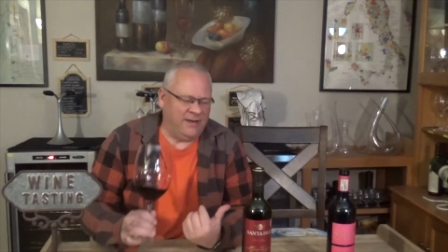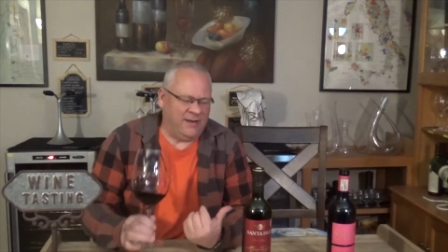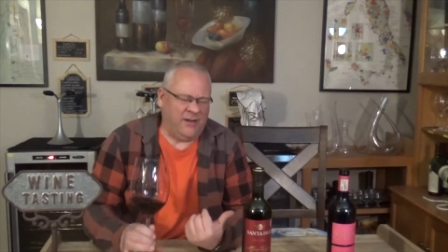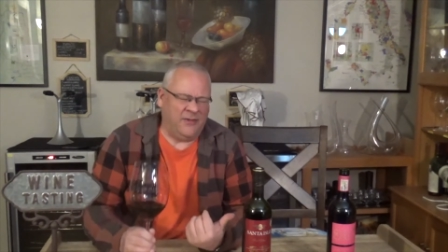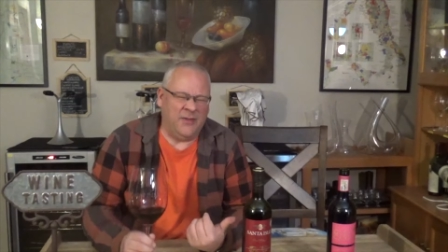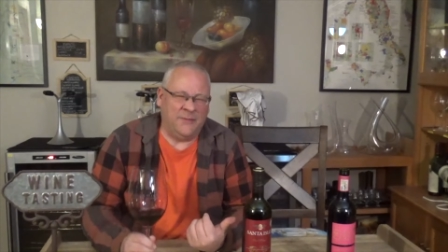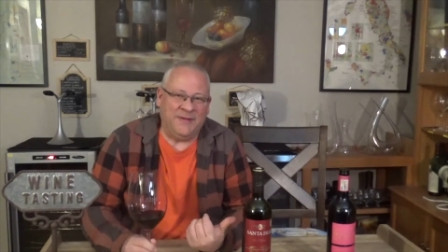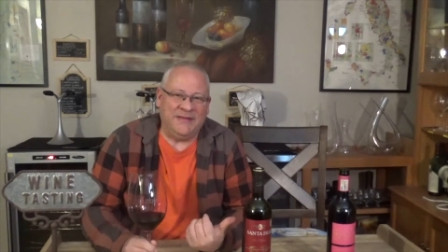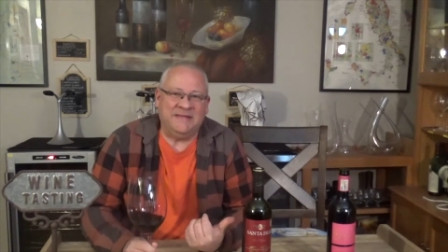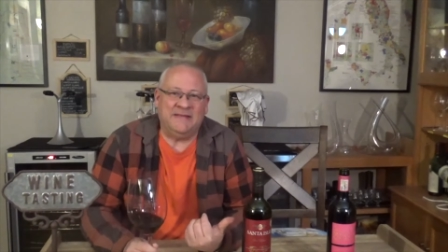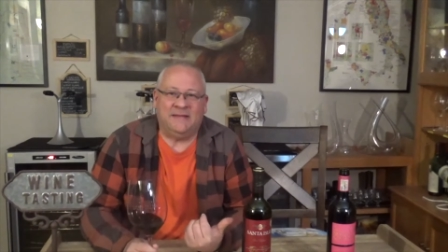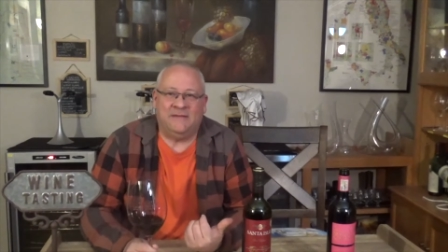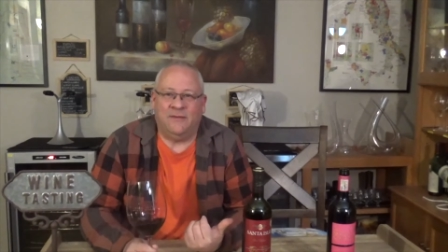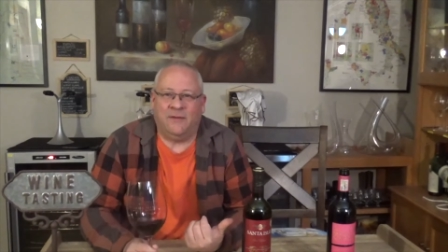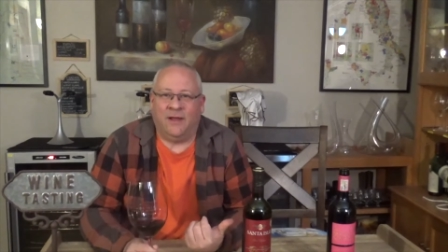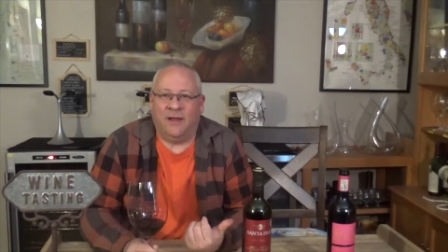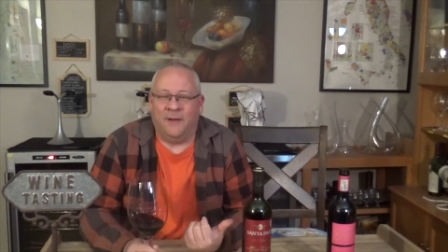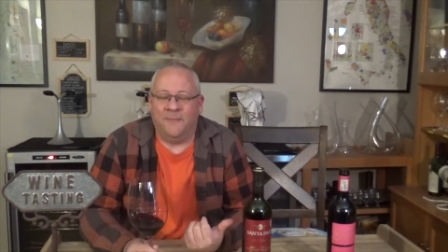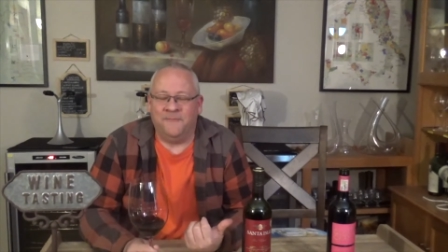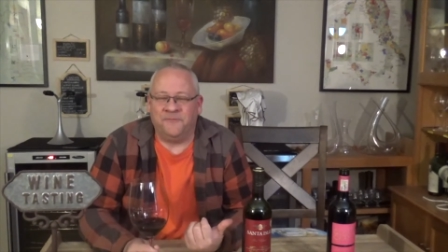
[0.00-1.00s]
on the
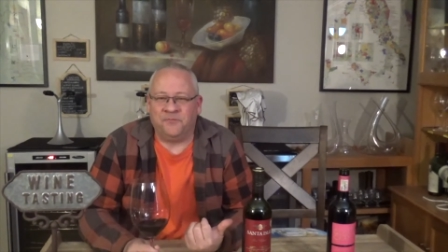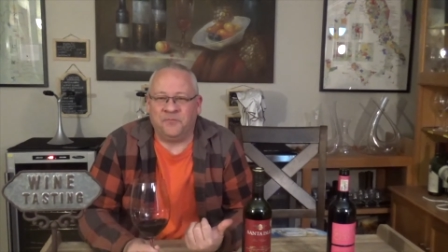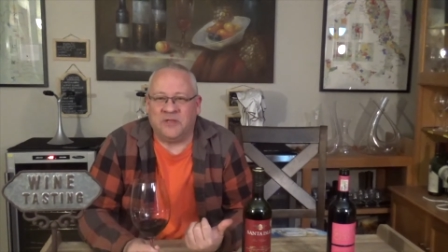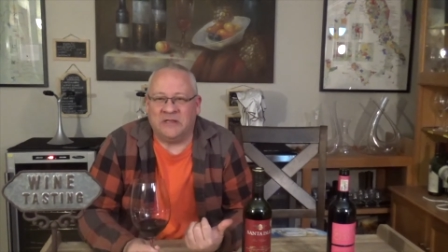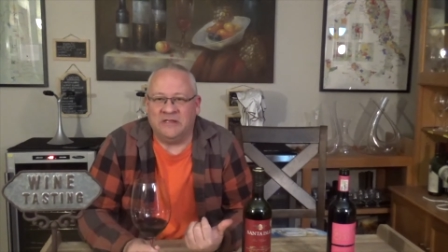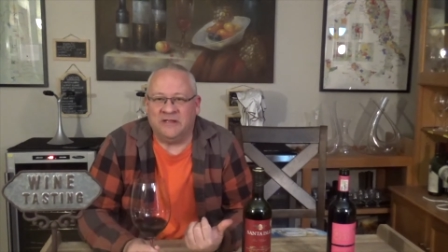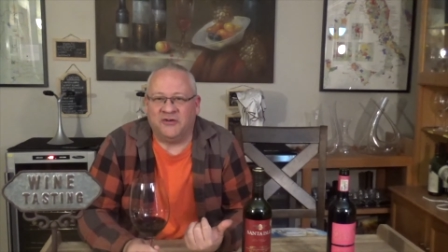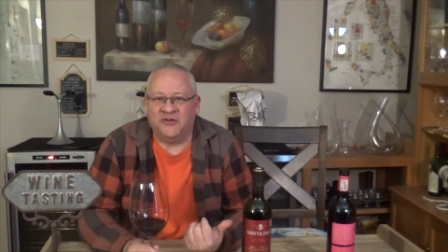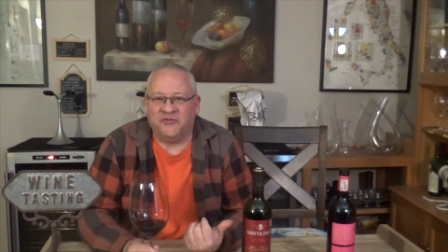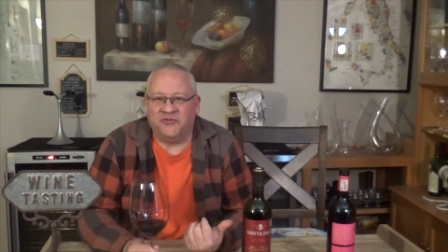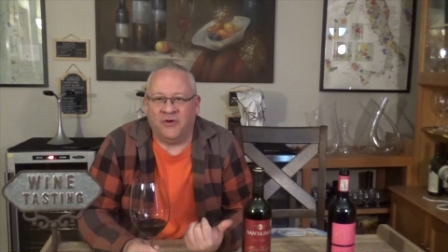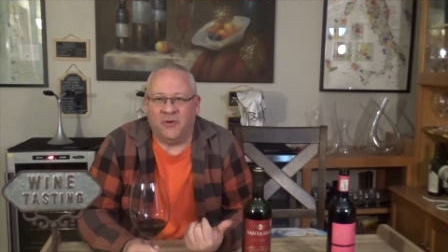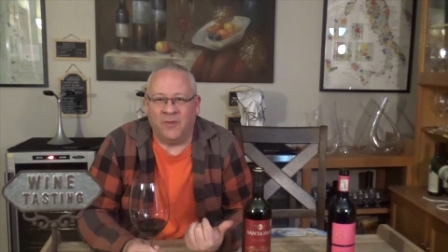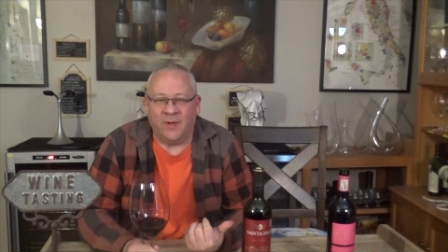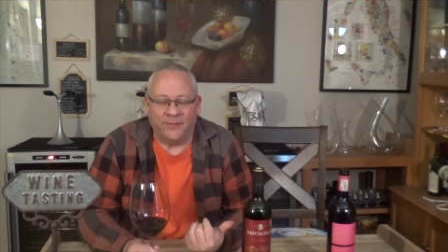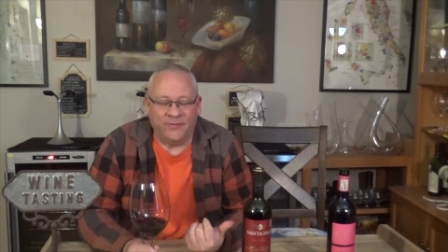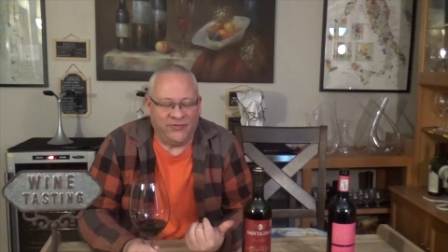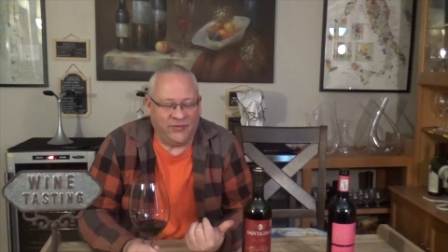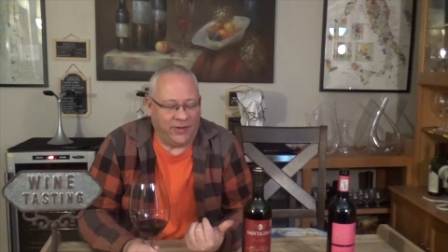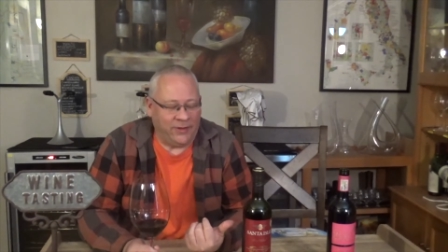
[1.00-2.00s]
BC liquor store
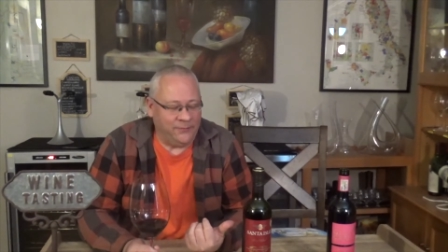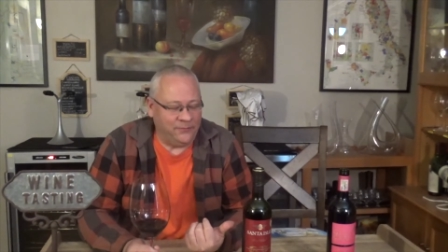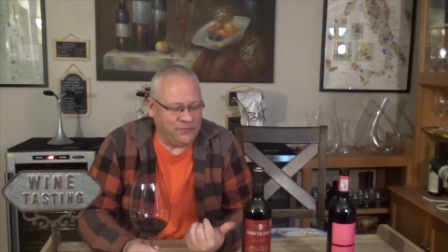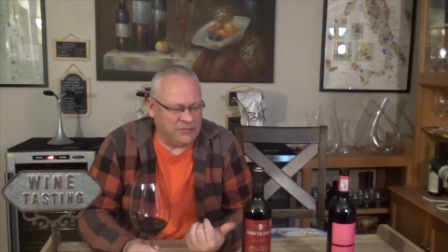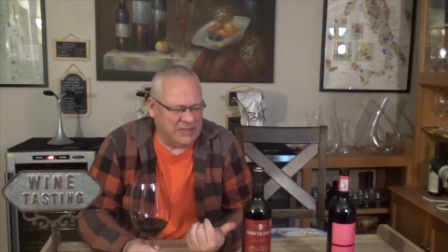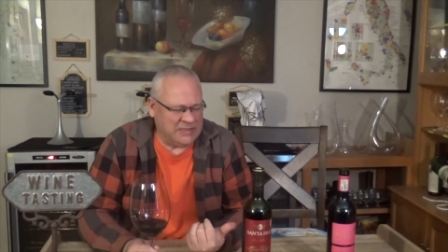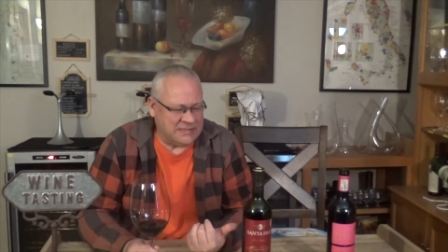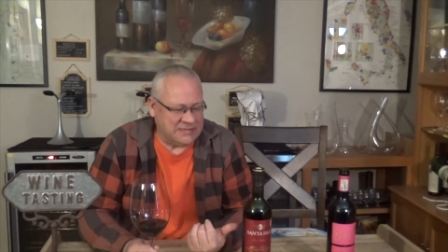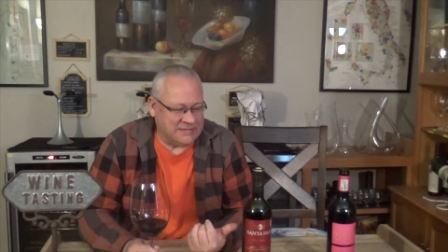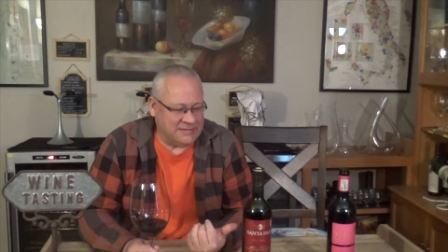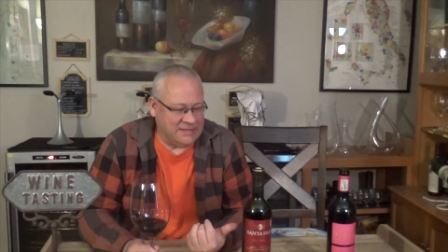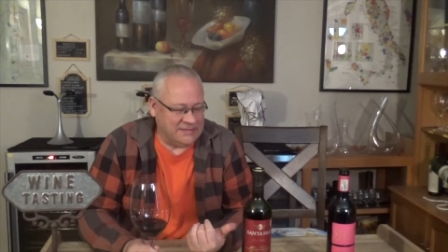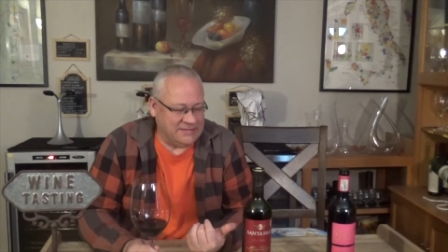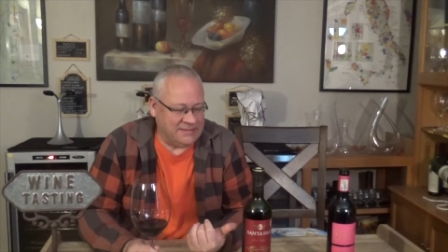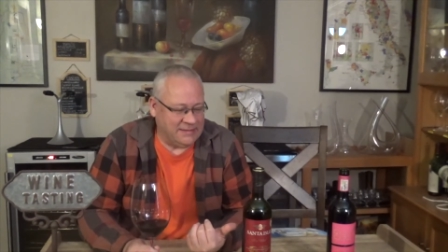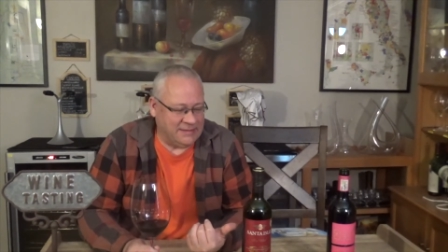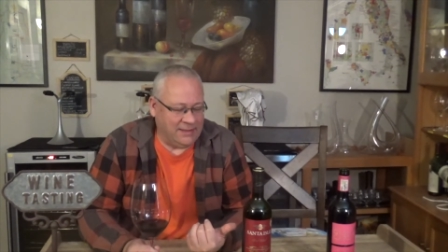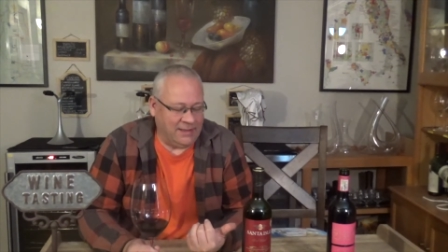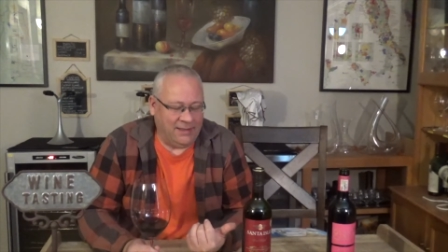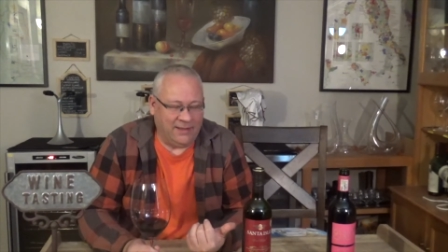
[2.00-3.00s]
website, this is
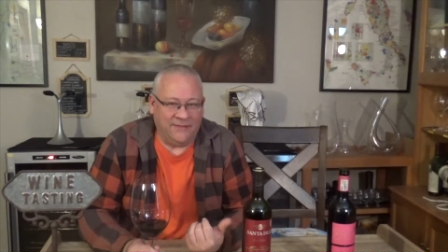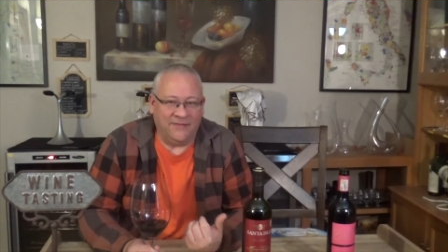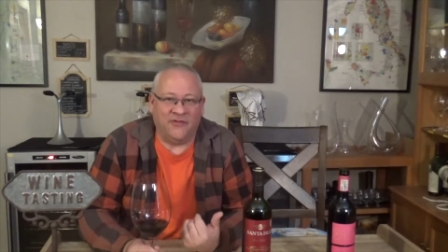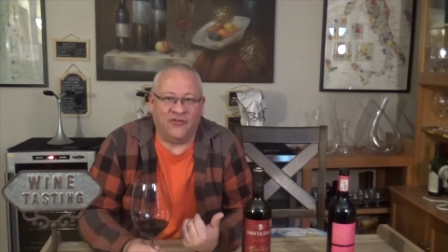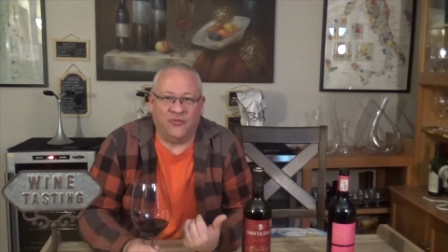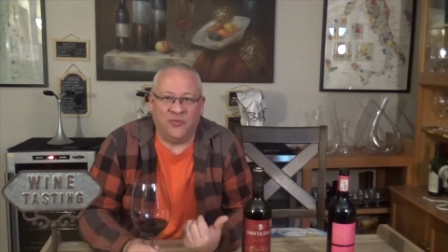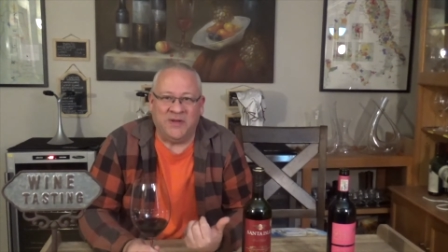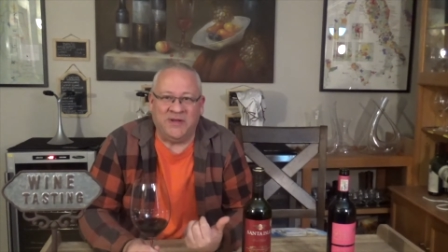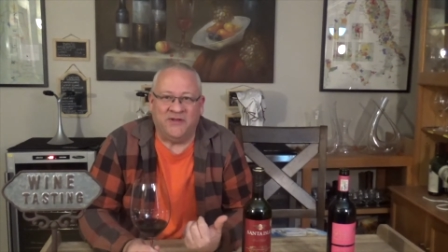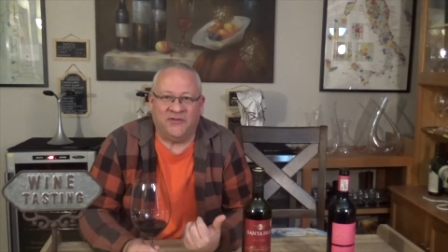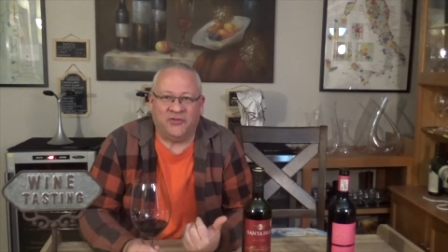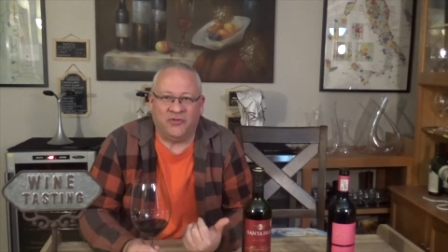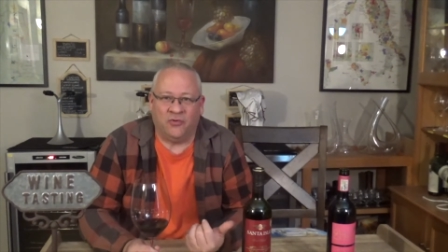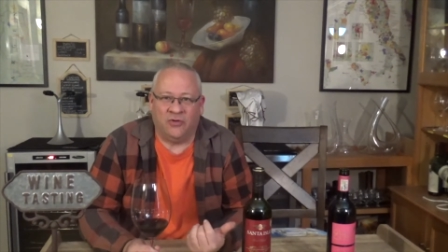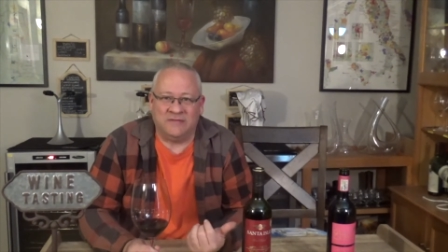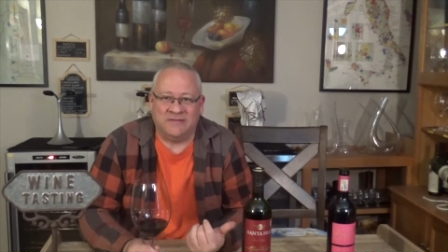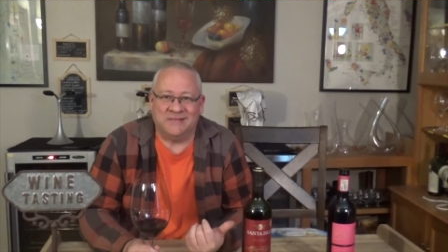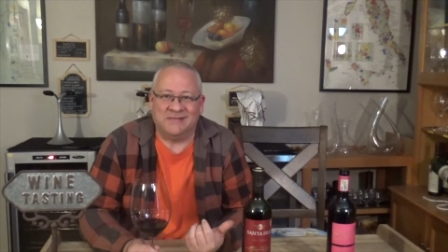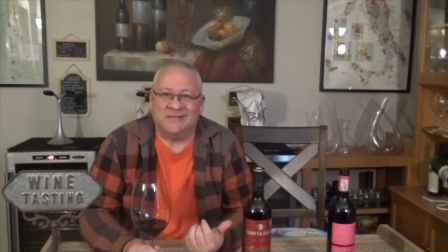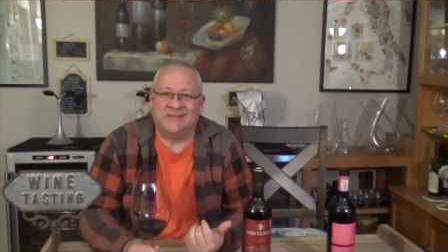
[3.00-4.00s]
listed in the sweetness
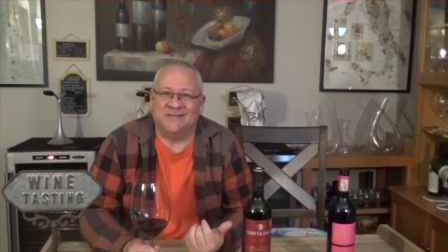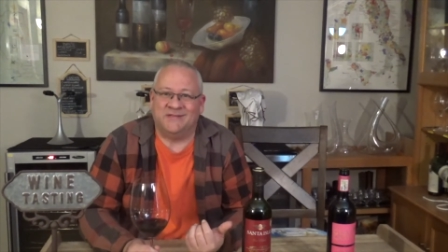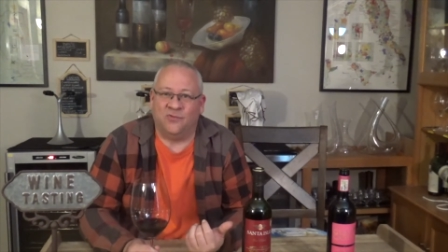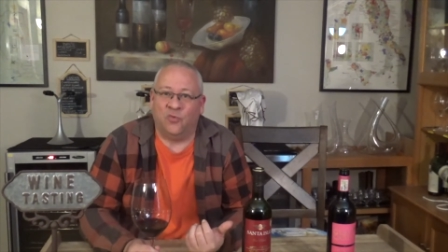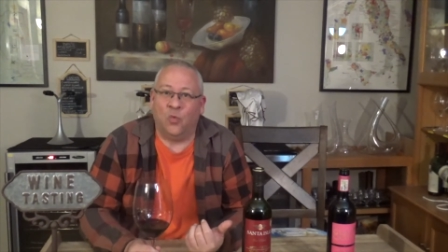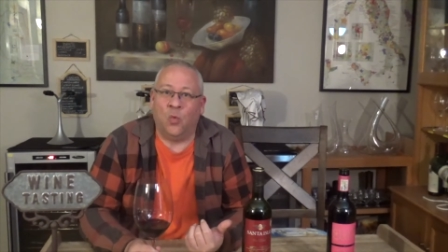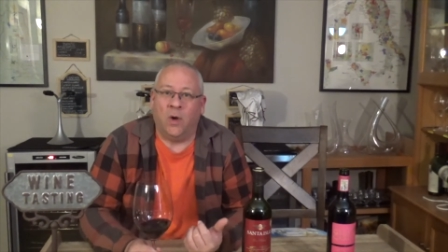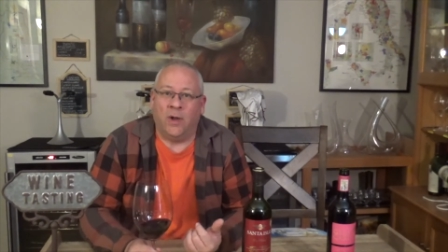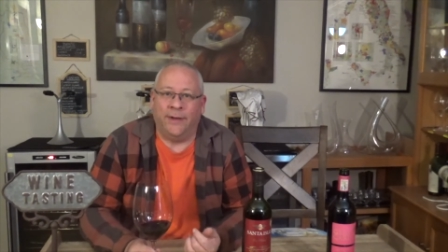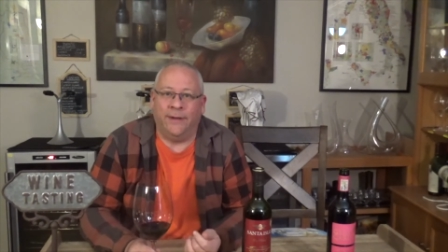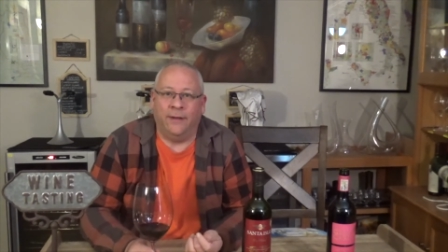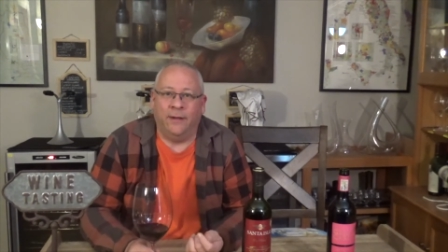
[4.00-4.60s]
code. It's listed as a 1,